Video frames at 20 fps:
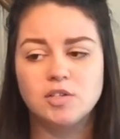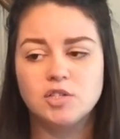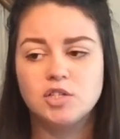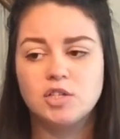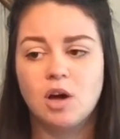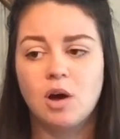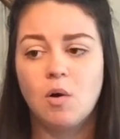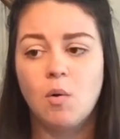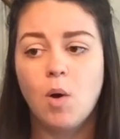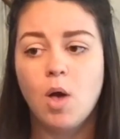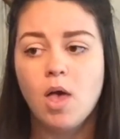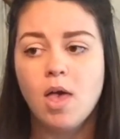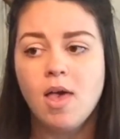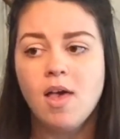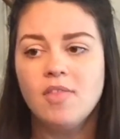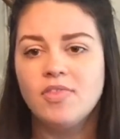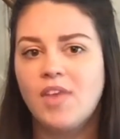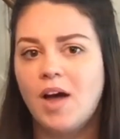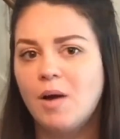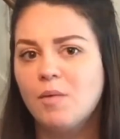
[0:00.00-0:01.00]
So
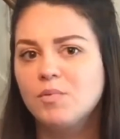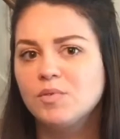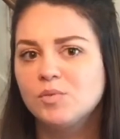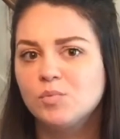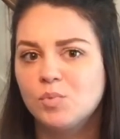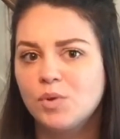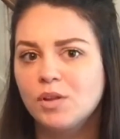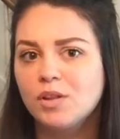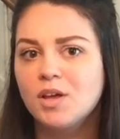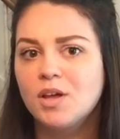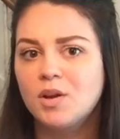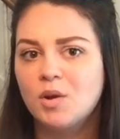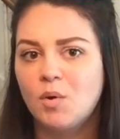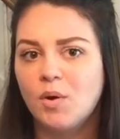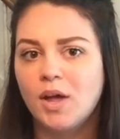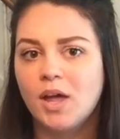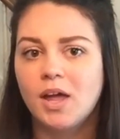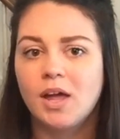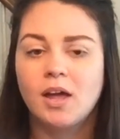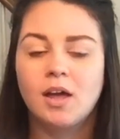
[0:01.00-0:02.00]
that was really
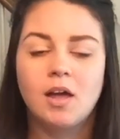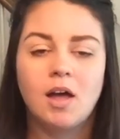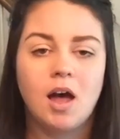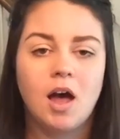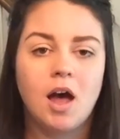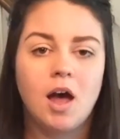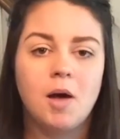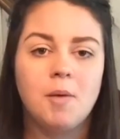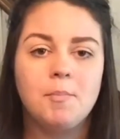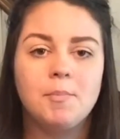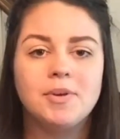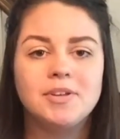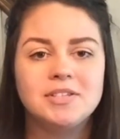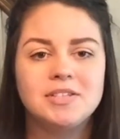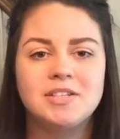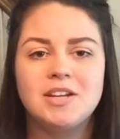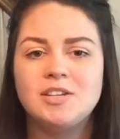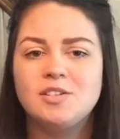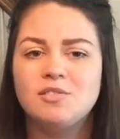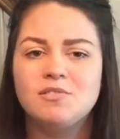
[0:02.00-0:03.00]
annoying, but
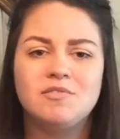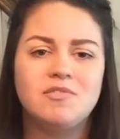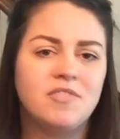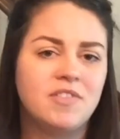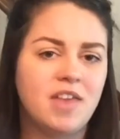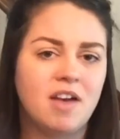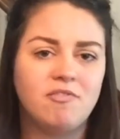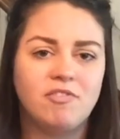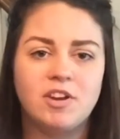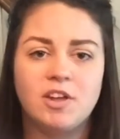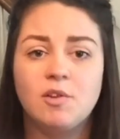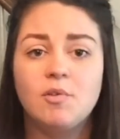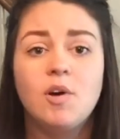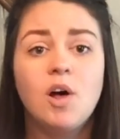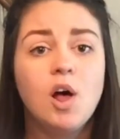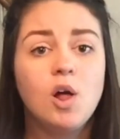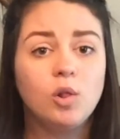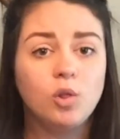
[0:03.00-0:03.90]
stay tuned for that video.